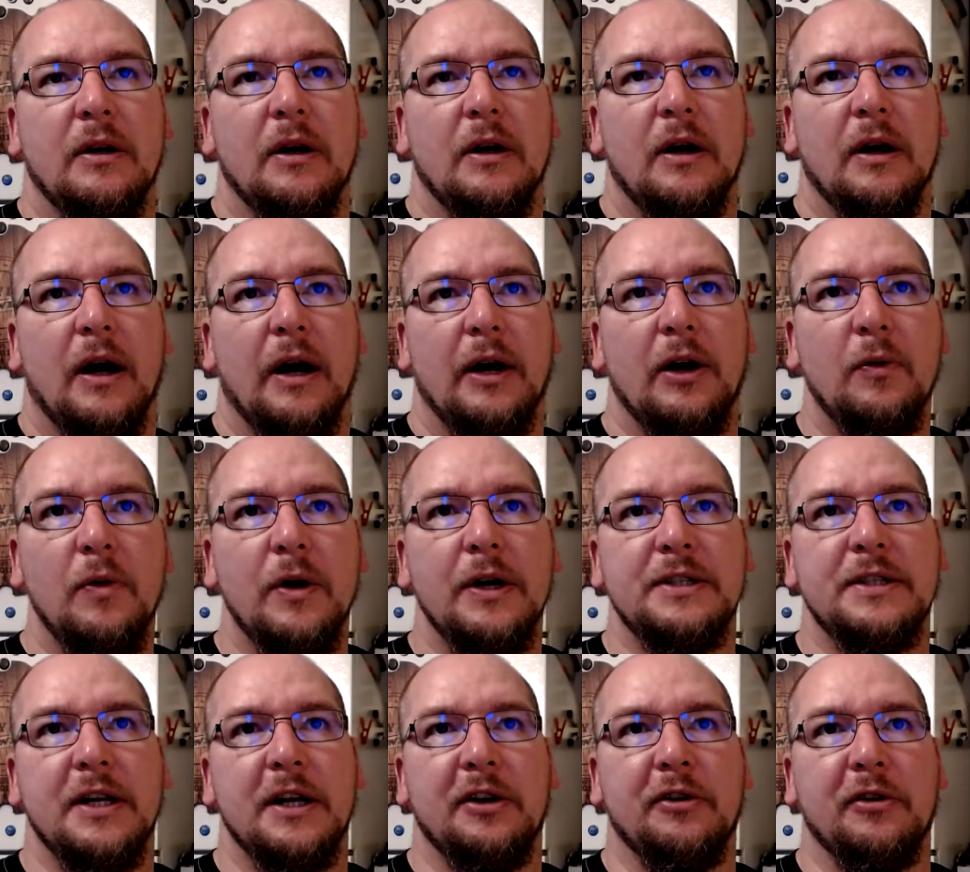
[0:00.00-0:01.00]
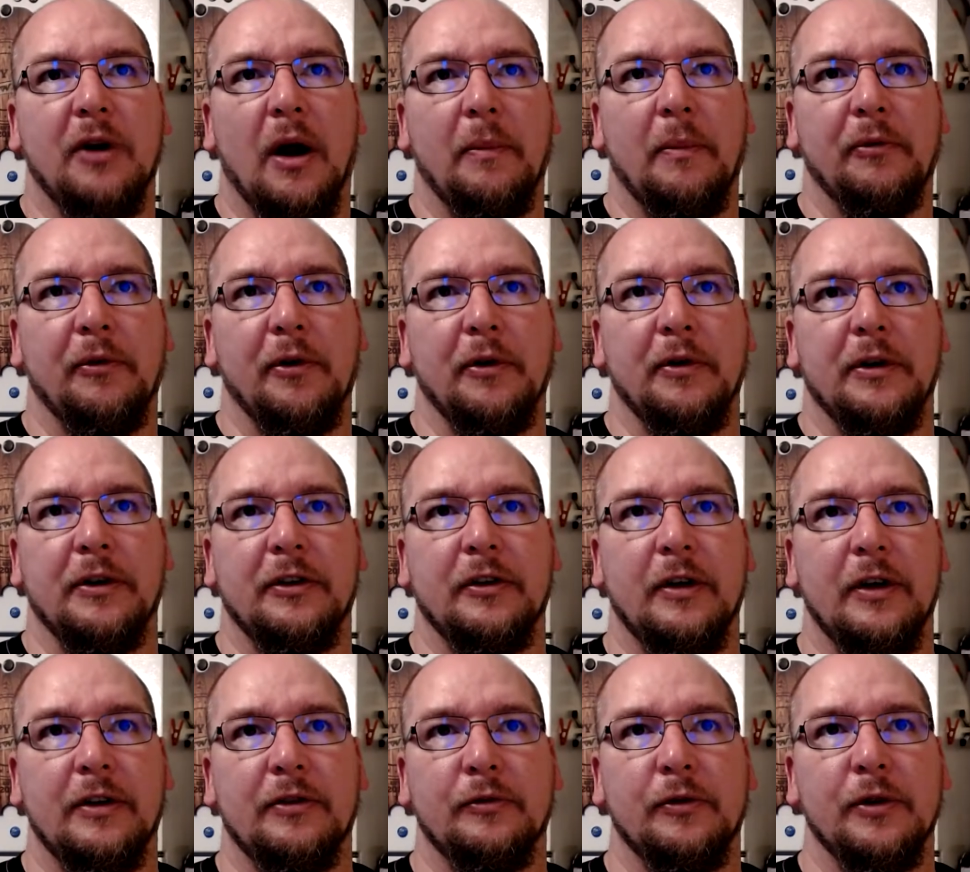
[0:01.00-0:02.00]
don't want to say grapefruit because it
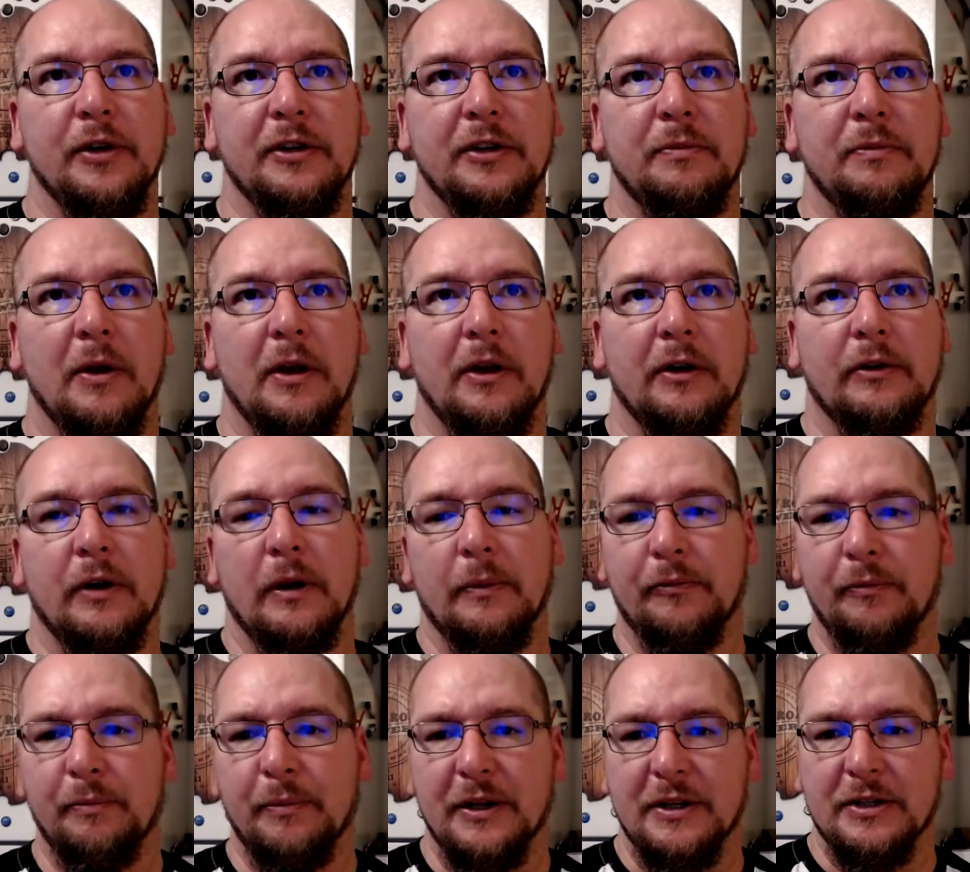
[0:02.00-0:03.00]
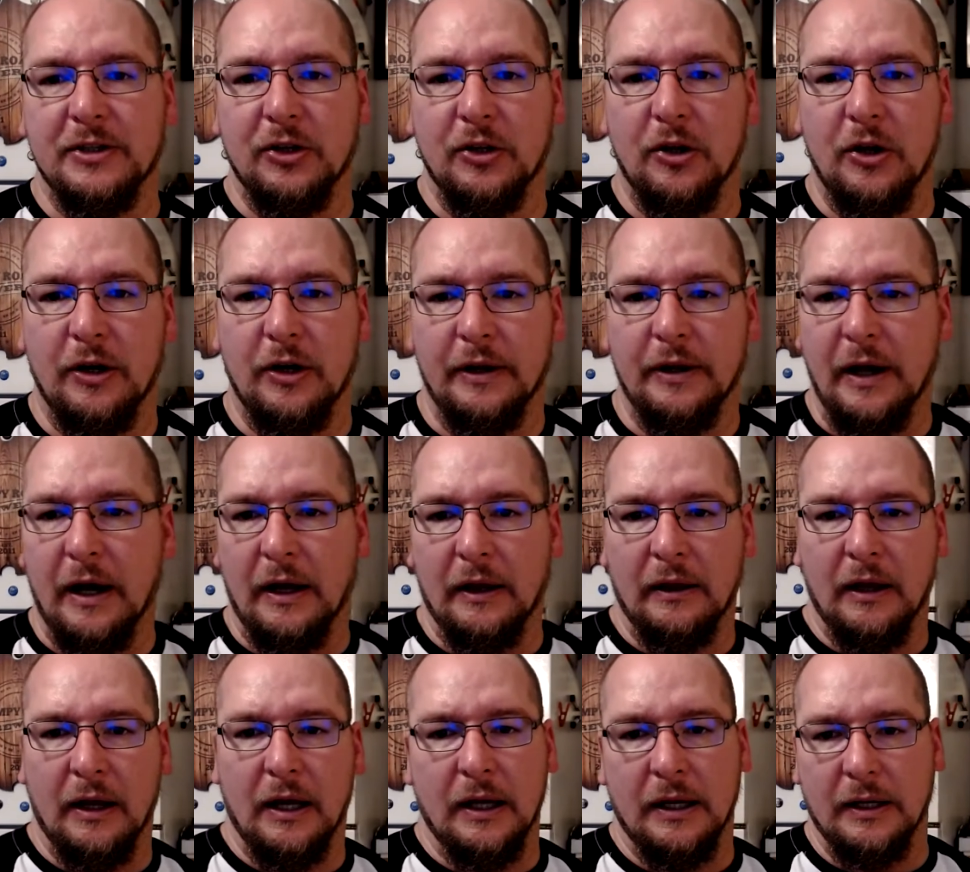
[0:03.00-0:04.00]
doesn't really smell like grapefruit, but it's along that
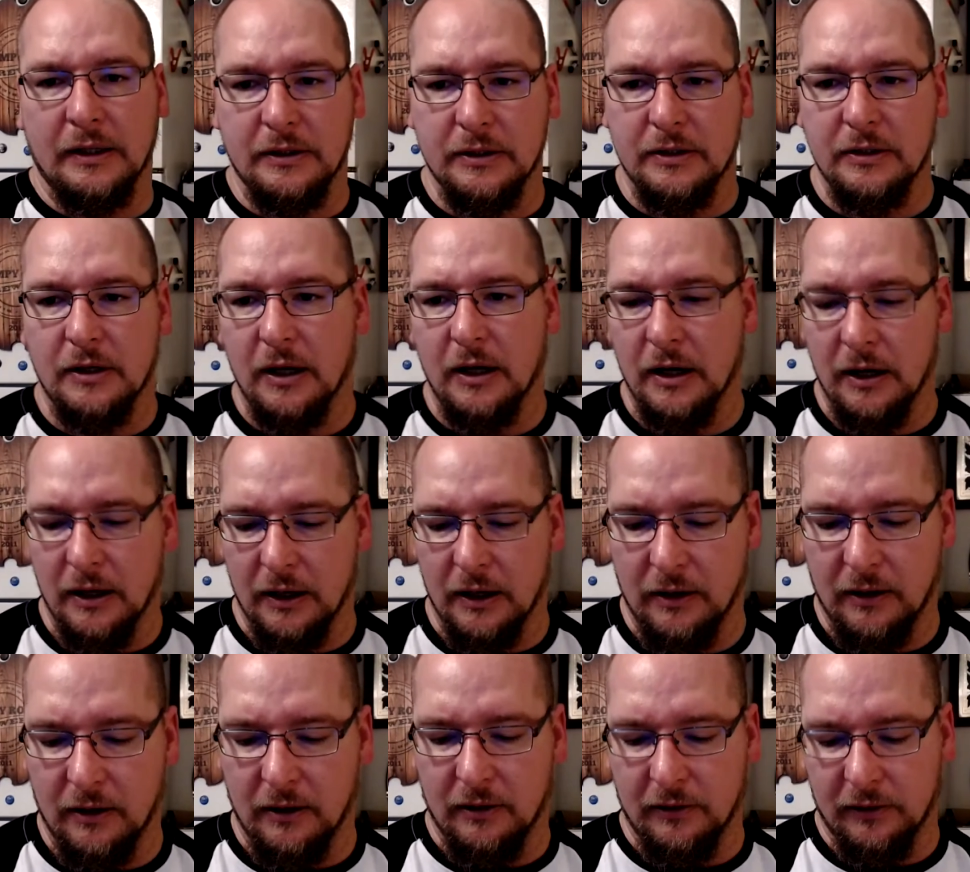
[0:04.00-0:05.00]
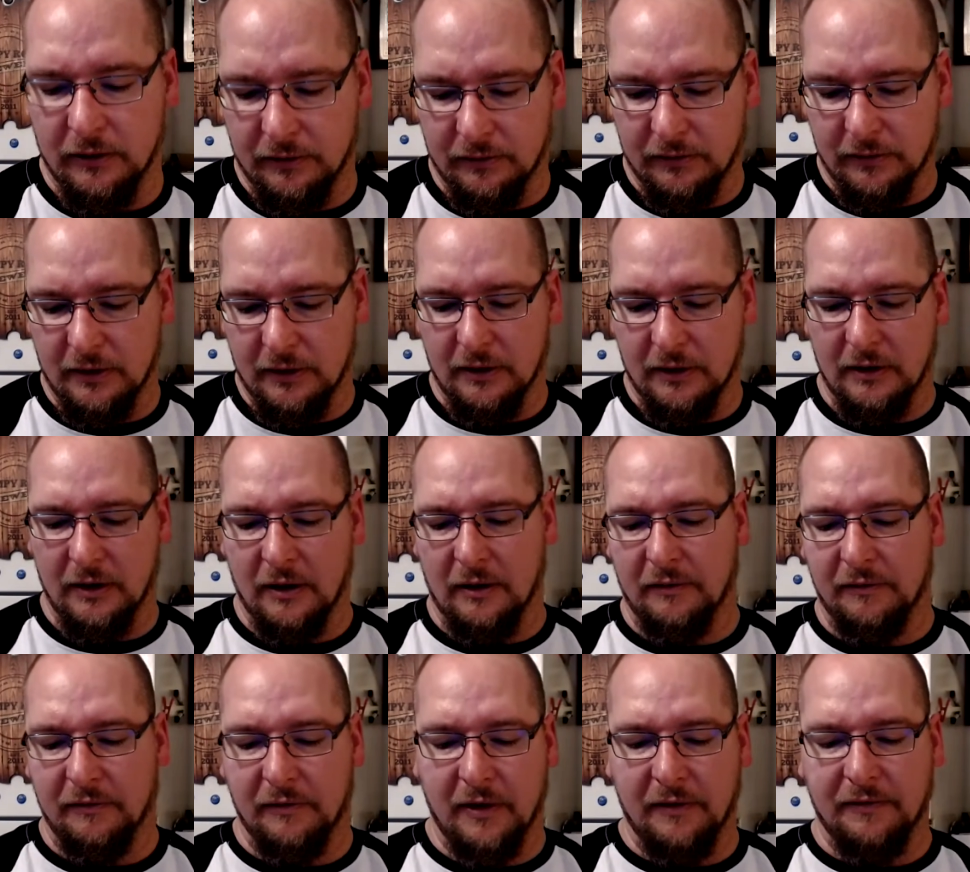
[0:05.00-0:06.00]
line of
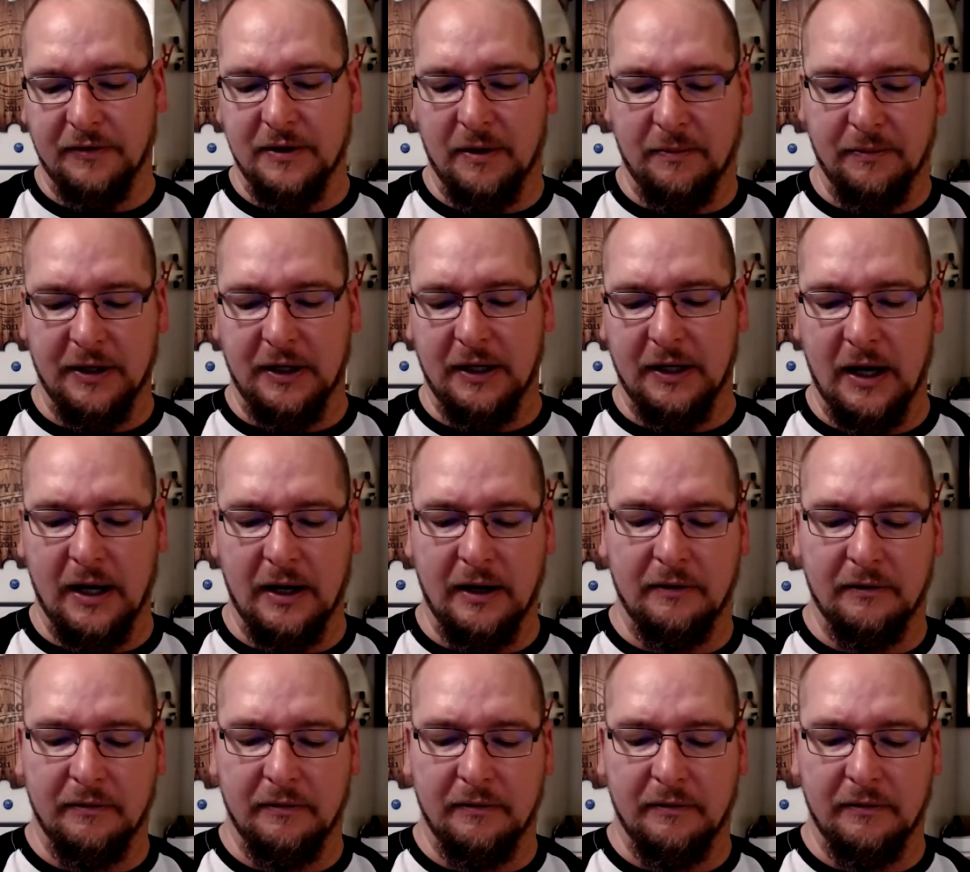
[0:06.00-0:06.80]
something kind of